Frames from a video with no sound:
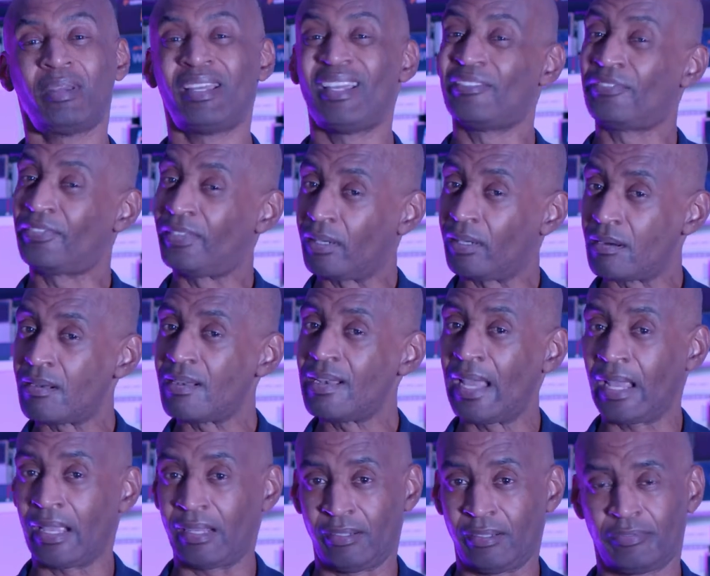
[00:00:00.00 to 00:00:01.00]
if they're
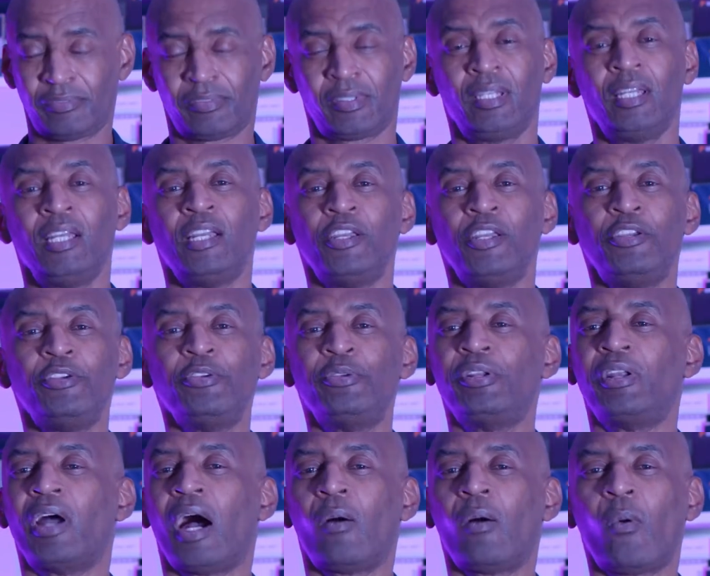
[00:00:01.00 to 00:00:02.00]
negative. You do
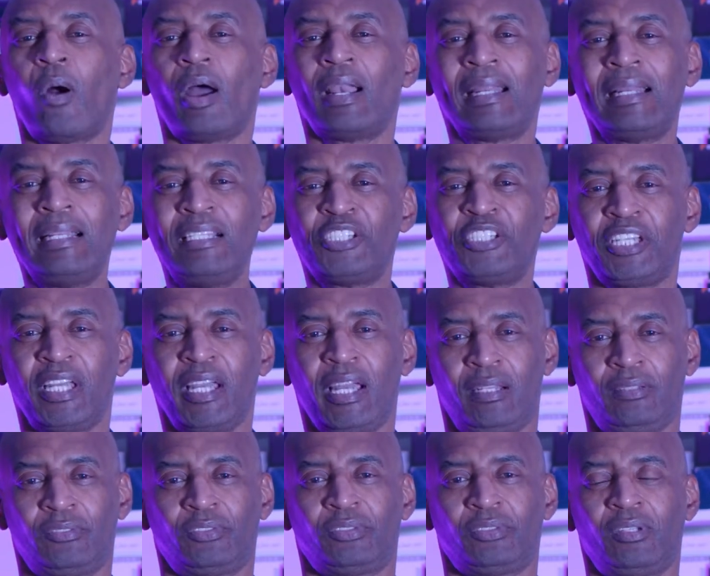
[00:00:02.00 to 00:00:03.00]
not want any
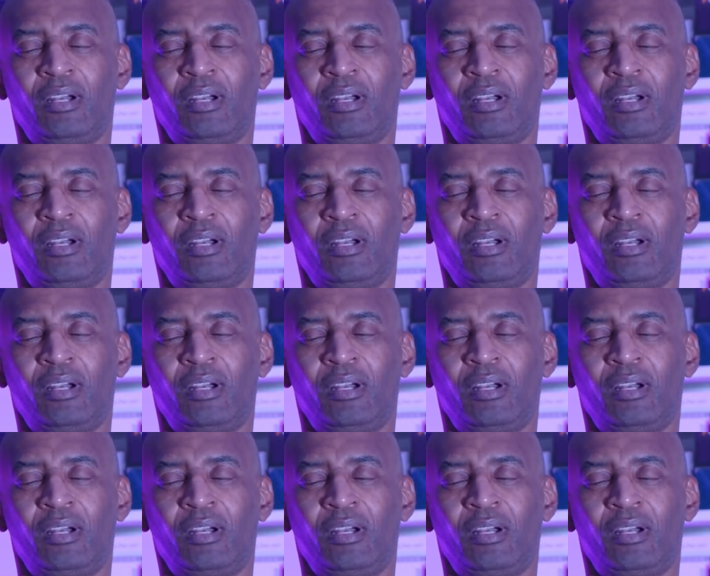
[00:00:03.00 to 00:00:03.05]
chance